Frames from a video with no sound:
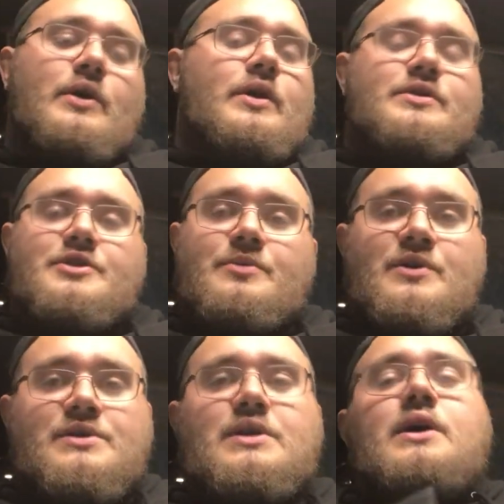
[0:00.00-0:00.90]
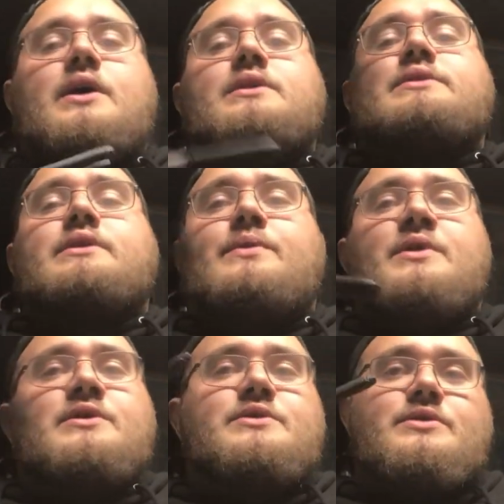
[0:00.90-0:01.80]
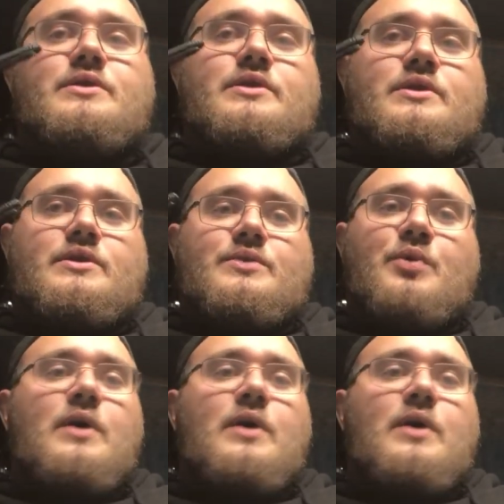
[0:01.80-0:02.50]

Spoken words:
all the turbos cost, how much the